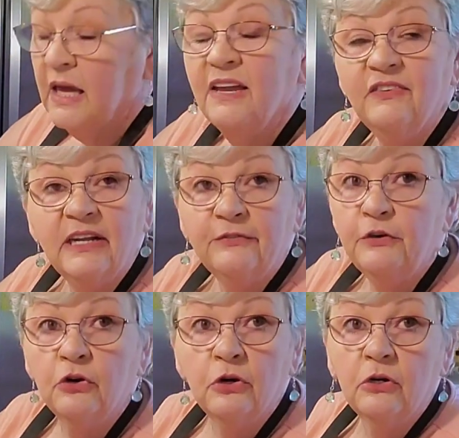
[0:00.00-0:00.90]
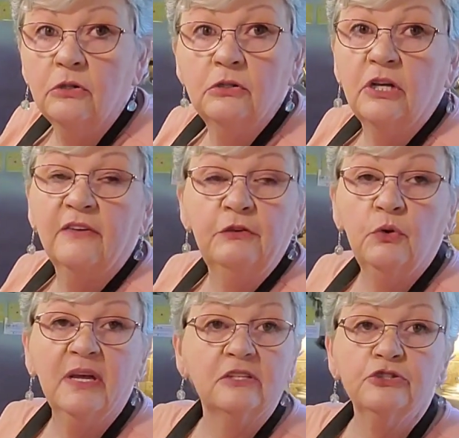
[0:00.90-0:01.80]
even if
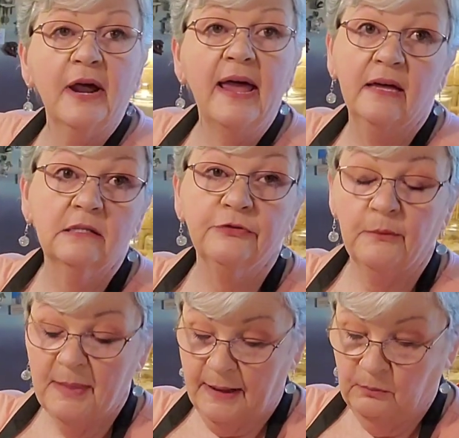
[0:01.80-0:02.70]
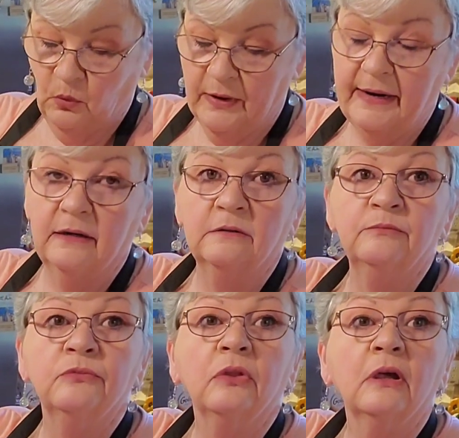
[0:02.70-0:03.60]
you get your eggs from that morning,
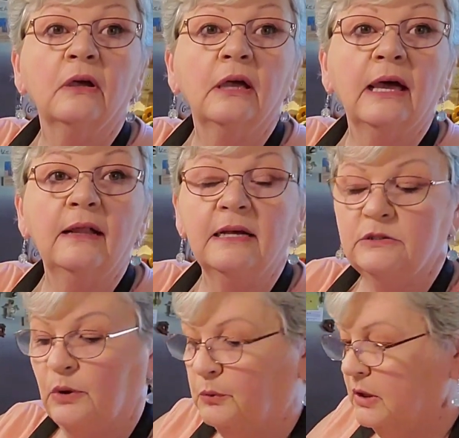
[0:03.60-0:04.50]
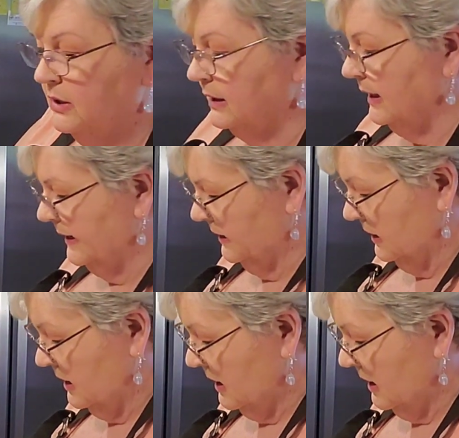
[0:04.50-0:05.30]
okay, that's what we're looking like.